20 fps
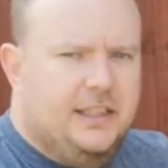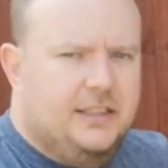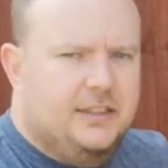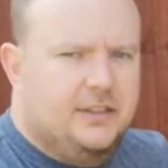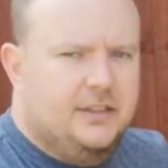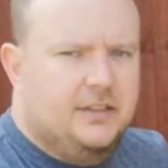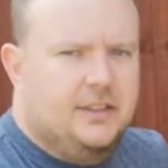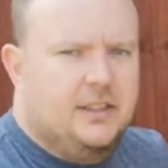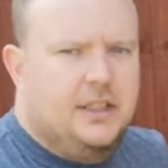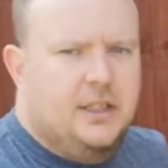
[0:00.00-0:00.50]

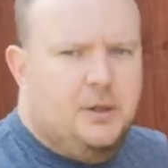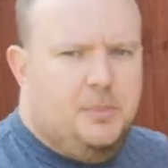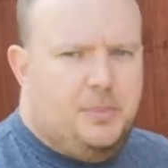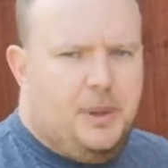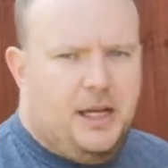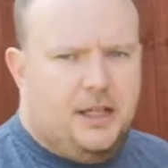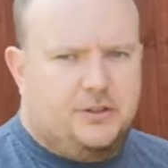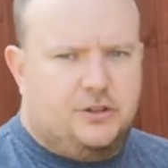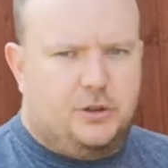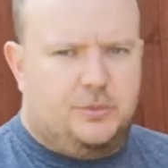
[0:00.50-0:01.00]
little
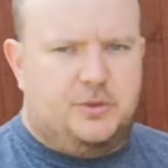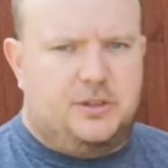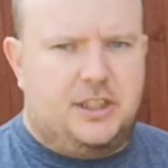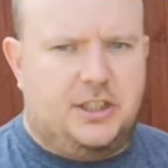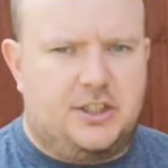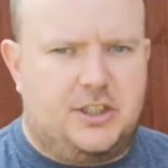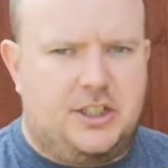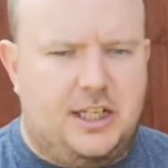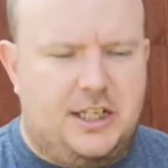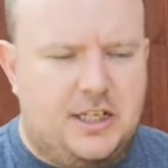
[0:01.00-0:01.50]
bar top
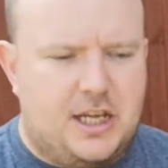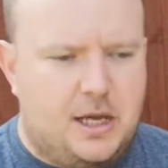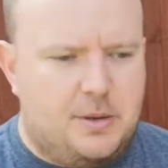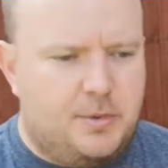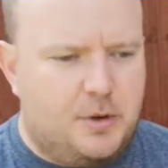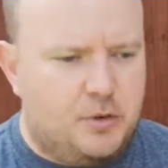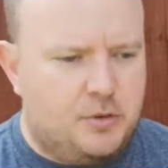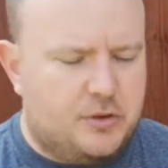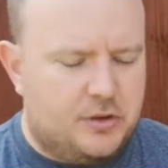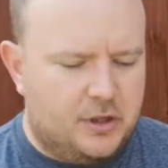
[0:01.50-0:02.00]
slash DJ
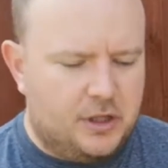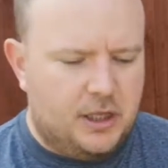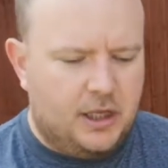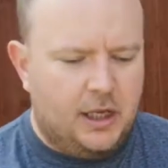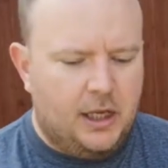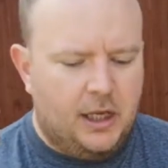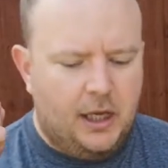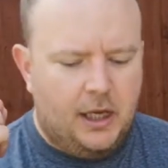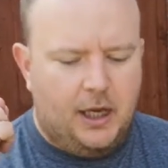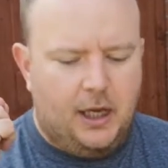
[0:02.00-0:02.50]
booth.
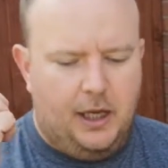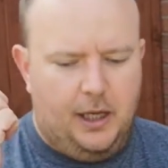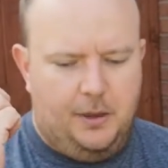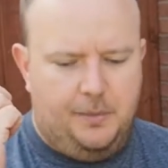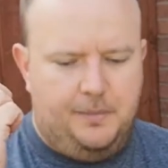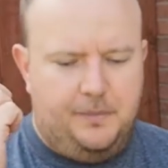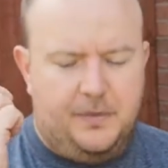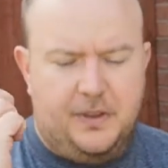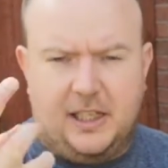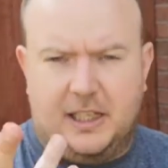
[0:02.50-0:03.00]

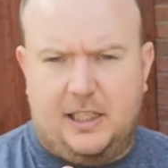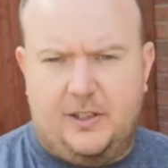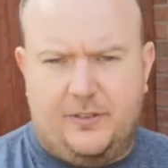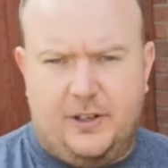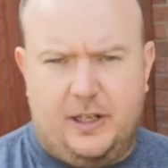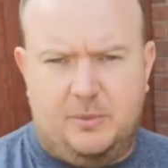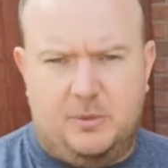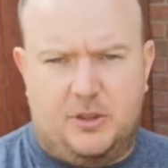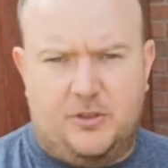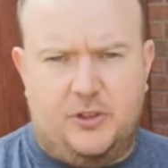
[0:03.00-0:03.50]
Thank you
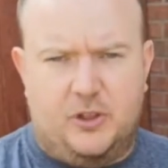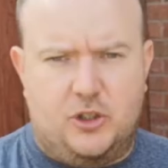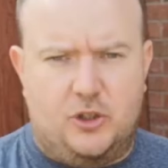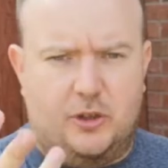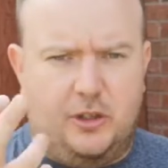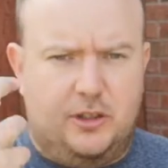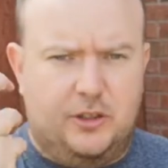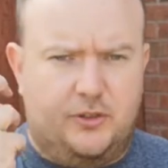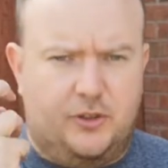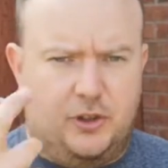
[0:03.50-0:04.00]
very much for
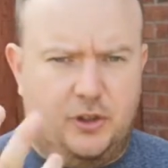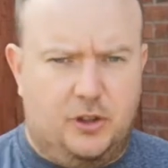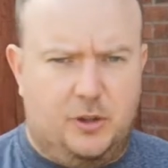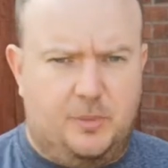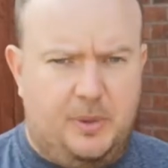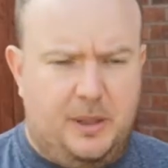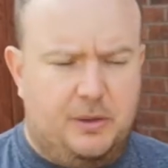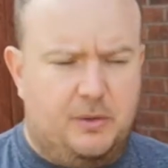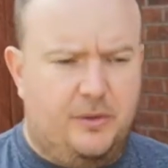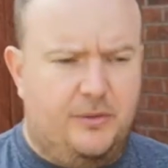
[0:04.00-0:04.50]
joining us for another
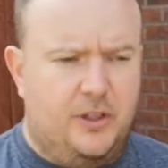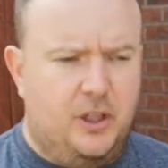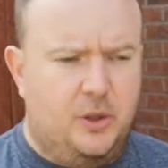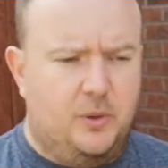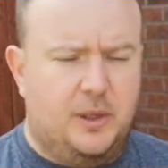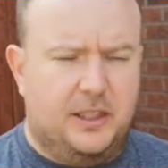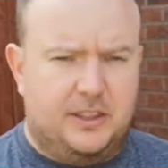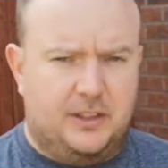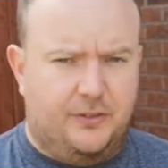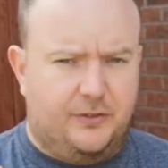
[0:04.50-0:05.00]
beer
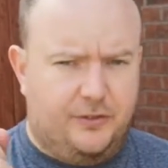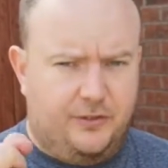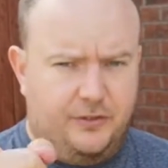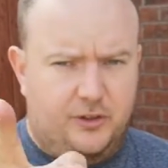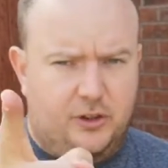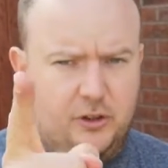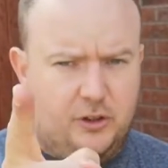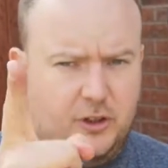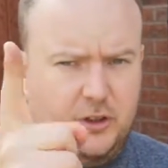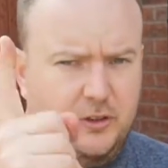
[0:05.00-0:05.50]
review. It's
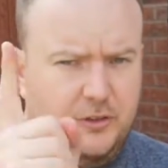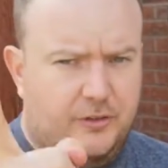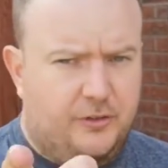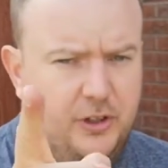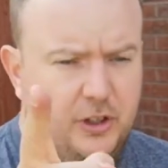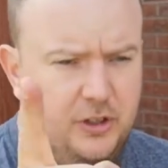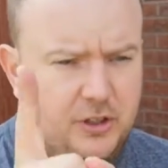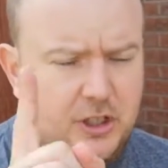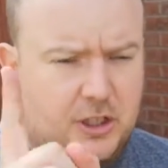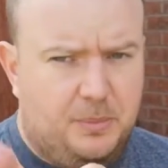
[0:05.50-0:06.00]
another
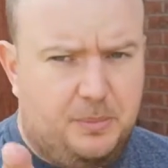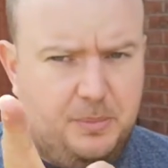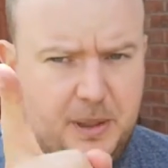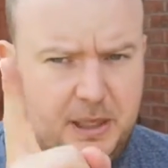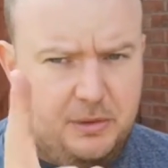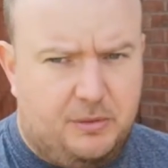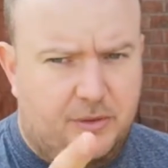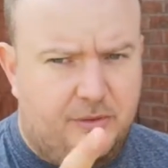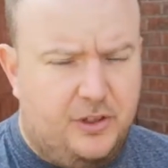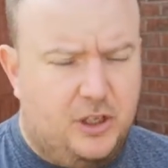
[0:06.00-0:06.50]
Virgin
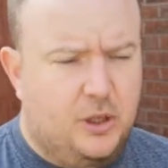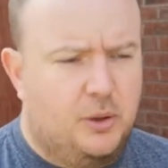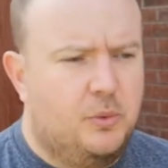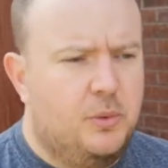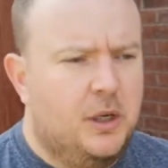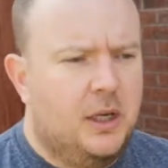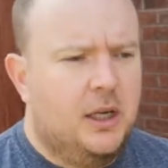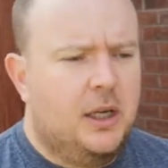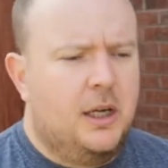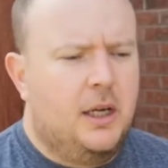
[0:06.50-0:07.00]
beer review.
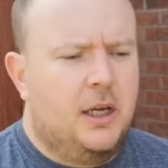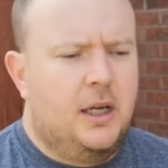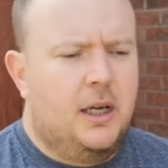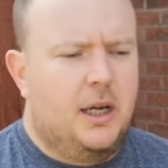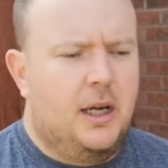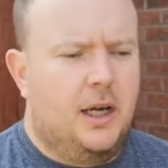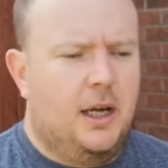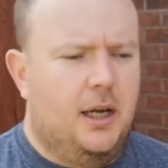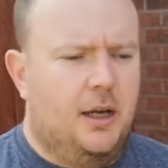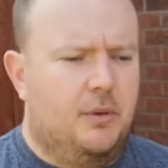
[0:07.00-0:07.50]

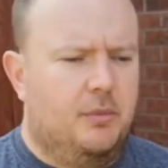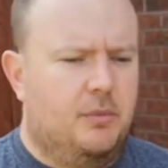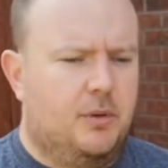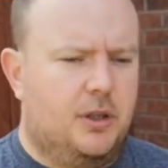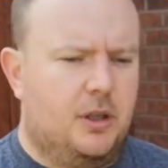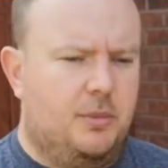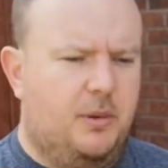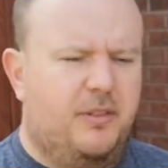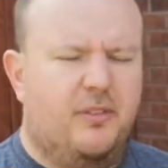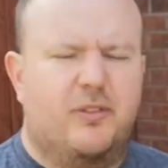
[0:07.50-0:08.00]
We're going
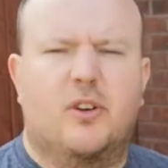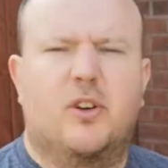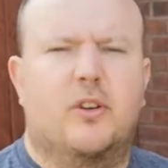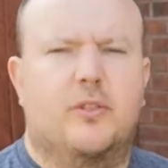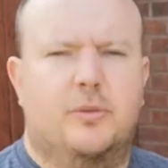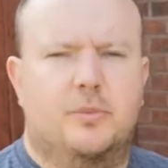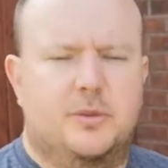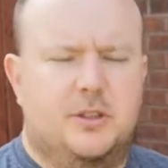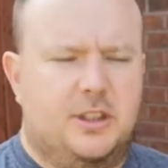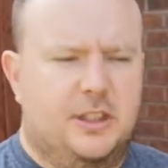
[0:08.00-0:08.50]
to be full
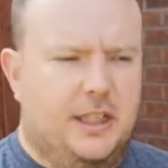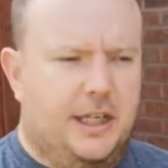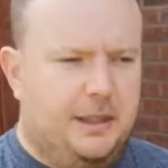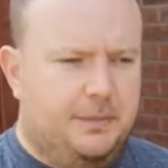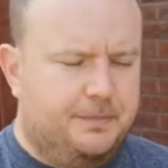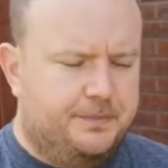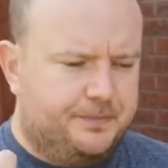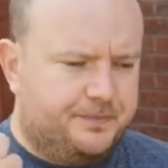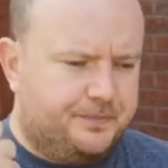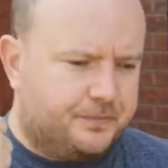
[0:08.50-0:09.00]
of them today.
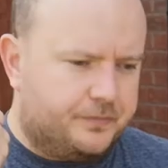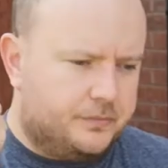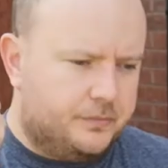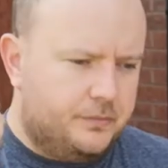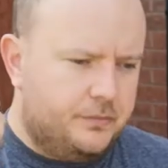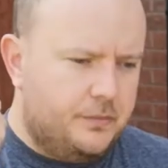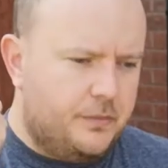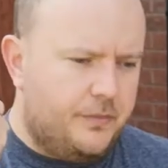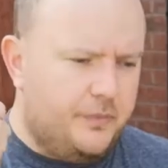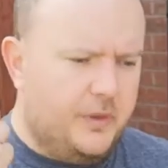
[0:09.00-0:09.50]

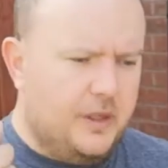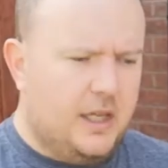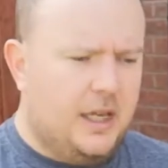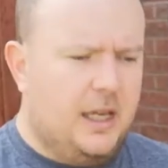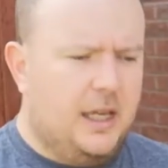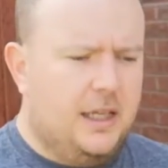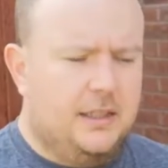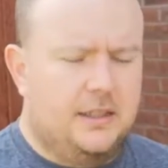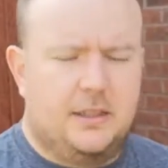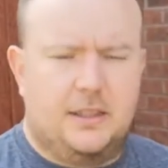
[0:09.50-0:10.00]

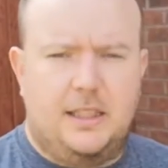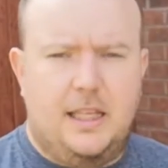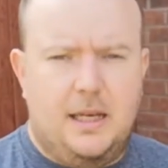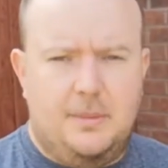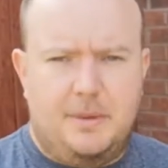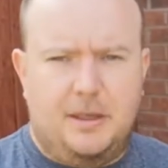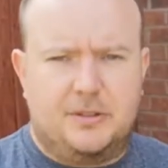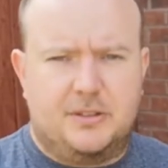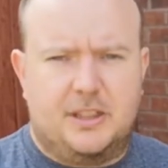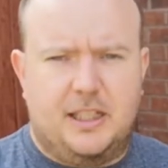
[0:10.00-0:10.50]
And yeah,
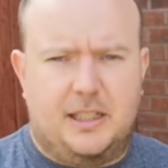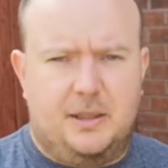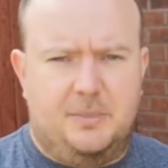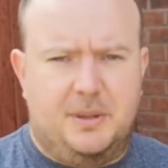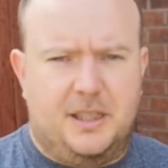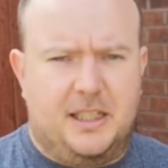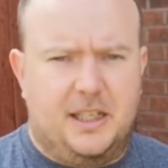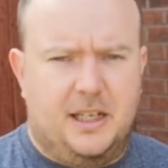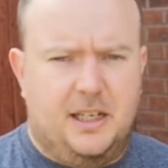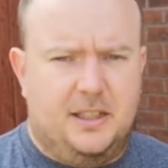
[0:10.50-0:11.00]
I'm outside in
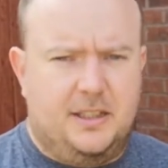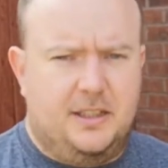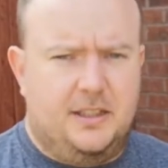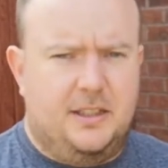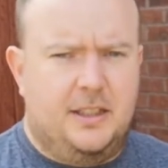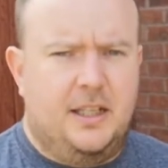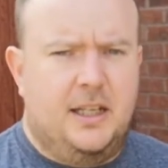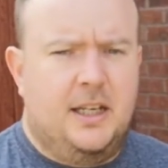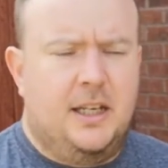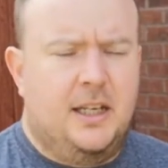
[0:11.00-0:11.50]
my garden,